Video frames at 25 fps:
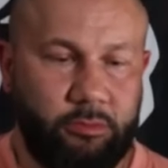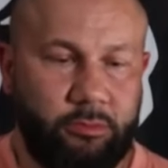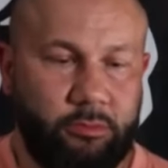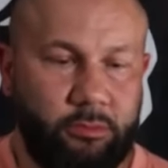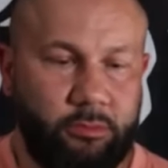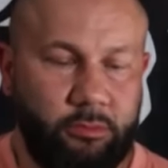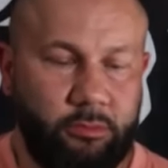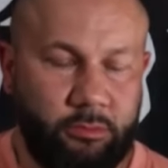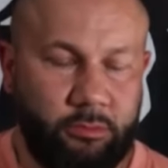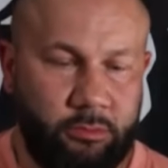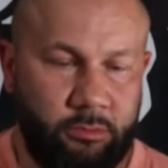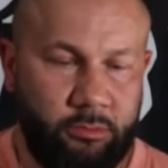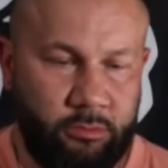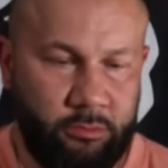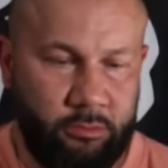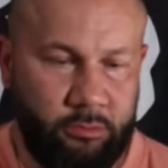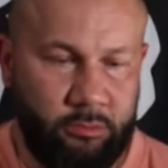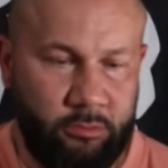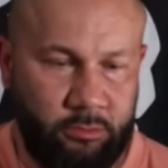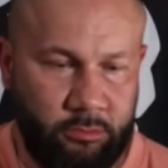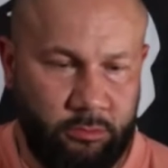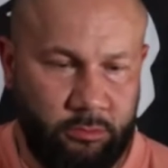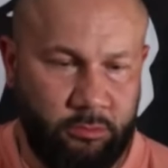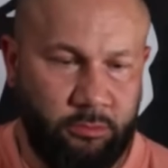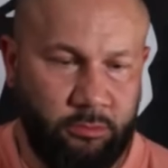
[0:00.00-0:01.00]

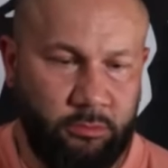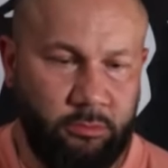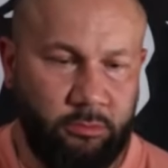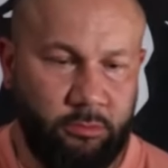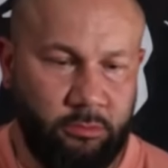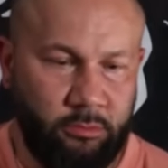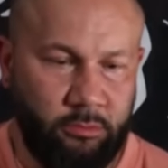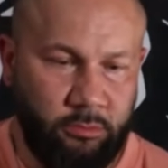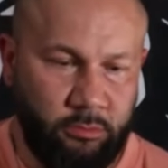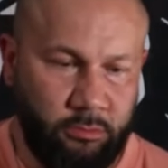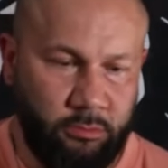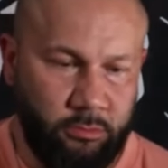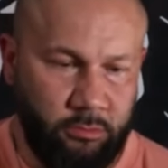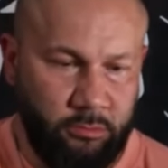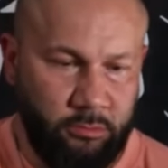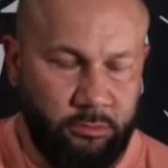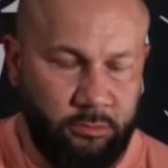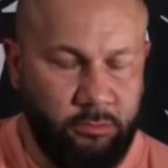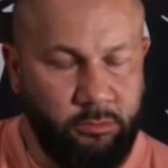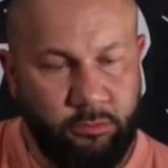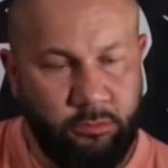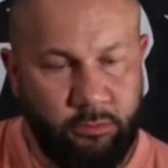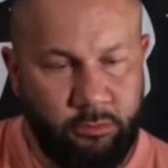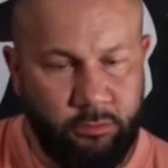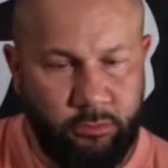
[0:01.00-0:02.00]

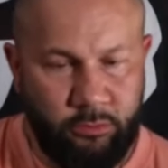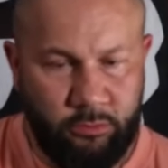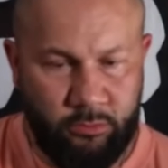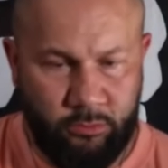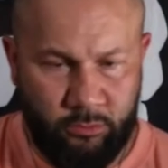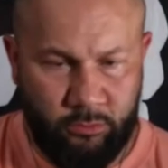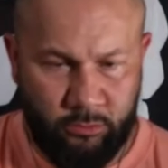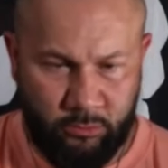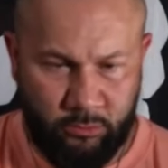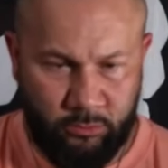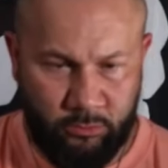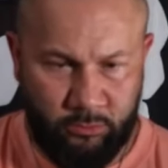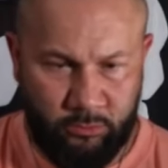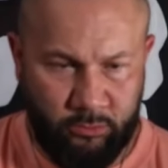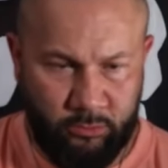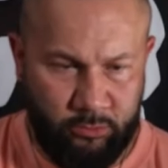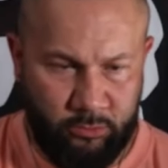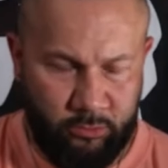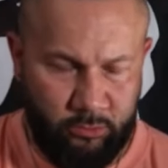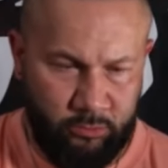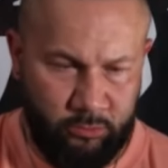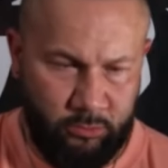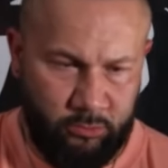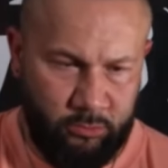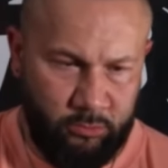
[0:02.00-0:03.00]

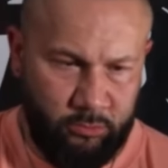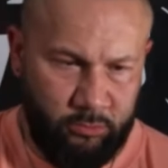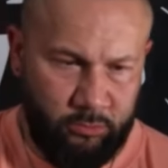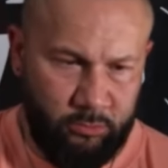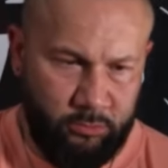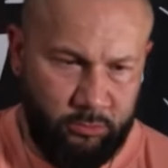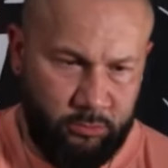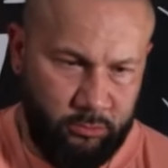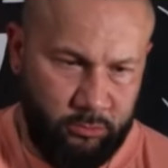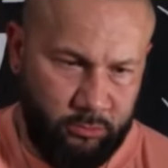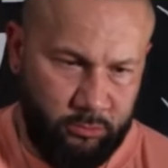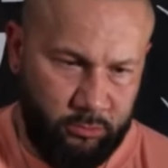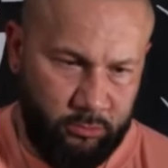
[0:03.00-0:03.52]
The person shown says nothing.